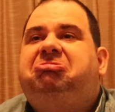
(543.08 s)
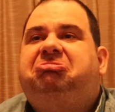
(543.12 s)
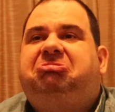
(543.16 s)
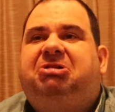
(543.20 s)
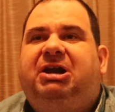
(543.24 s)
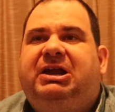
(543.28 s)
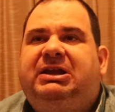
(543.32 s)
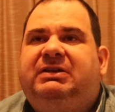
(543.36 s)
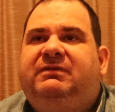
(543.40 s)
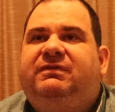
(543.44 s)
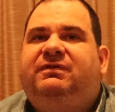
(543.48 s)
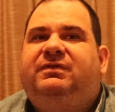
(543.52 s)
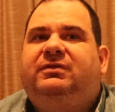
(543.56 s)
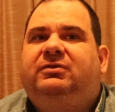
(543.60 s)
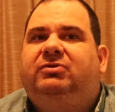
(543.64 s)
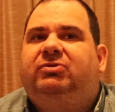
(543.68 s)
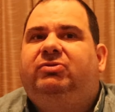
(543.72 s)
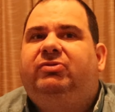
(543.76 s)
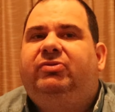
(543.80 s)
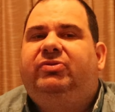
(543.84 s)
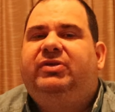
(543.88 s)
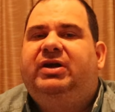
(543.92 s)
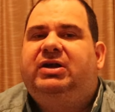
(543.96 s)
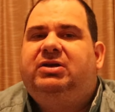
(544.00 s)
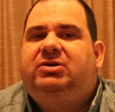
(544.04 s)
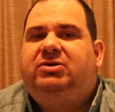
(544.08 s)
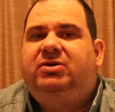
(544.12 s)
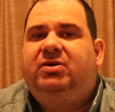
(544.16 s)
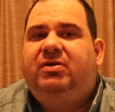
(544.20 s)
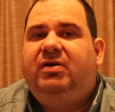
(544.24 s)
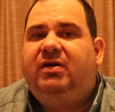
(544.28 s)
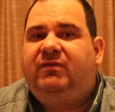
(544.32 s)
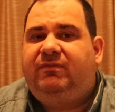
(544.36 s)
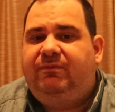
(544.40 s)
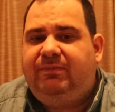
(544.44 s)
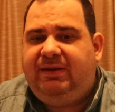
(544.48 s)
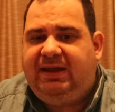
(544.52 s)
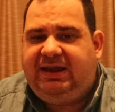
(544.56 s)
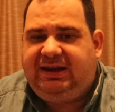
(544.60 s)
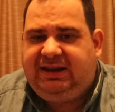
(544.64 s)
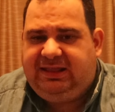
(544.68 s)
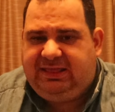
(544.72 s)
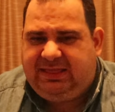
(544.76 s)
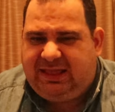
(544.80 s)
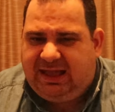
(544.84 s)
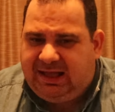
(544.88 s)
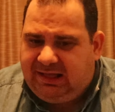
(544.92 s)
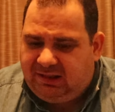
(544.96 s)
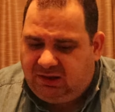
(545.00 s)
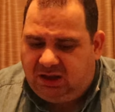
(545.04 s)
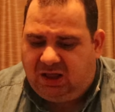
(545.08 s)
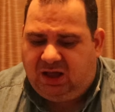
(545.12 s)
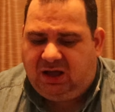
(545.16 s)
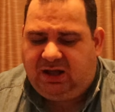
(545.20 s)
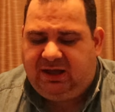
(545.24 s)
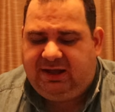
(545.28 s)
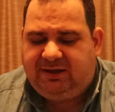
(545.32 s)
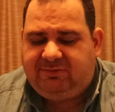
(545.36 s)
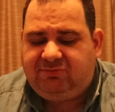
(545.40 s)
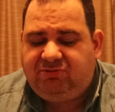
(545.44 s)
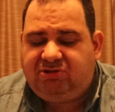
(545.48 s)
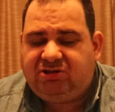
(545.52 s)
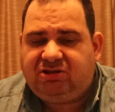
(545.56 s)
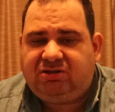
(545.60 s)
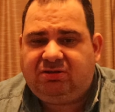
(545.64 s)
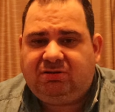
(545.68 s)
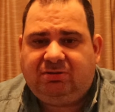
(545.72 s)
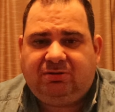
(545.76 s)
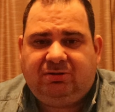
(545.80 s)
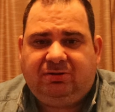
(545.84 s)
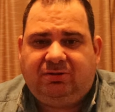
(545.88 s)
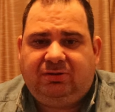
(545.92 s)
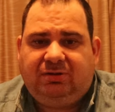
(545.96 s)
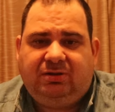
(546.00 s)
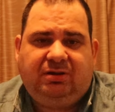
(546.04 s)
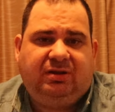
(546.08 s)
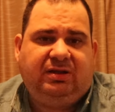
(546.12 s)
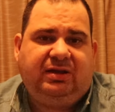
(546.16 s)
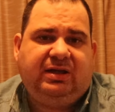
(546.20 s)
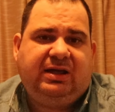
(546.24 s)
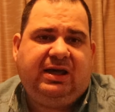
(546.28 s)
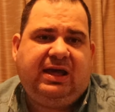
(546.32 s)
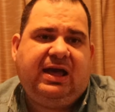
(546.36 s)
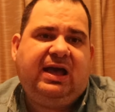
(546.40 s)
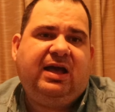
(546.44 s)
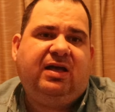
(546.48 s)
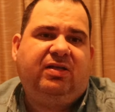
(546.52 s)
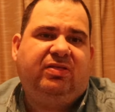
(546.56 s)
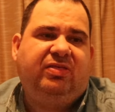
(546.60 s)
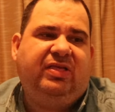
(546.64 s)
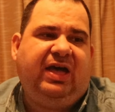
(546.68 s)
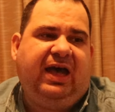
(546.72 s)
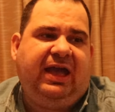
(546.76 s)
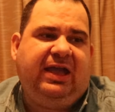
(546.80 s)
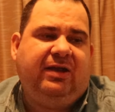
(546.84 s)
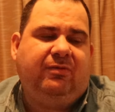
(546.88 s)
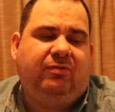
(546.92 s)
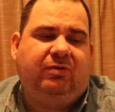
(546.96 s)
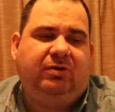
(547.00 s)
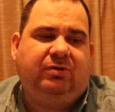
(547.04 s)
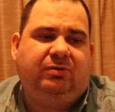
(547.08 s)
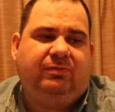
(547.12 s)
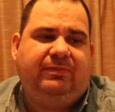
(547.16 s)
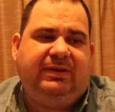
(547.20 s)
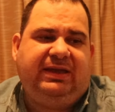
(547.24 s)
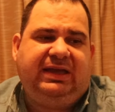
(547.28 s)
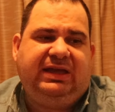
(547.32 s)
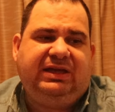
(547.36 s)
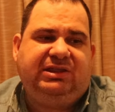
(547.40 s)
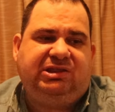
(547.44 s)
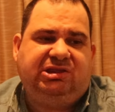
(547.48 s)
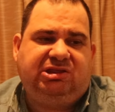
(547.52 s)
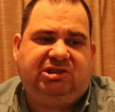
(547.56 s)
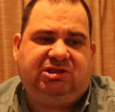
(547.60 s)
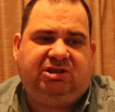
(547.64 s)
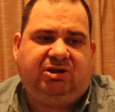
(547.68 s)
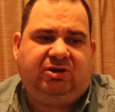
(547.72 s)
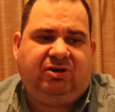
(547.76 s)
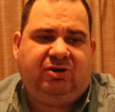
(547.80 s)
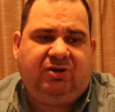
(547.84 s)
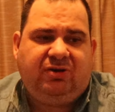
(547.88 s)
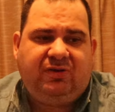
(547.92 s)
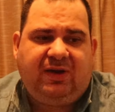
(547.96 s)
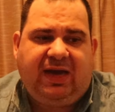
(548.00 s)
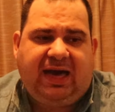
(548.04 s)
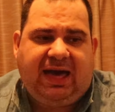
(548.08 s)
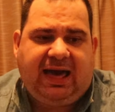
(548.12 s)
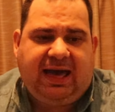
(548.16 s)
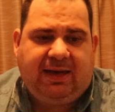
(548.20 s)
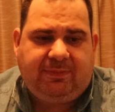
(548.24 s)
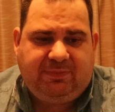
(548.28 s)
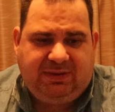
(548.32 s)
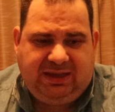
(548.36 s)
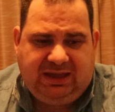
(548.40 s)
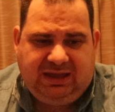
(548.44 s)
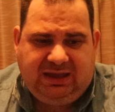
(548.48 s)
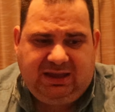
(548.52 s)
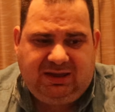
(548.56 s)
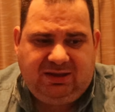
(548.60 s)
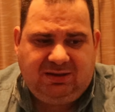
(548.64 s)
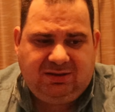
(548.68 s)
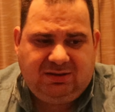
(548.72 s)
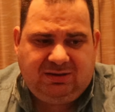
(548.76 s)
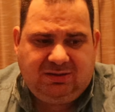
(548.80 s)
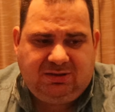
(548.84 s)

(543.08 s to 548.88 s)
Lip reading: grateful that you have been in their lives. They will be so happy,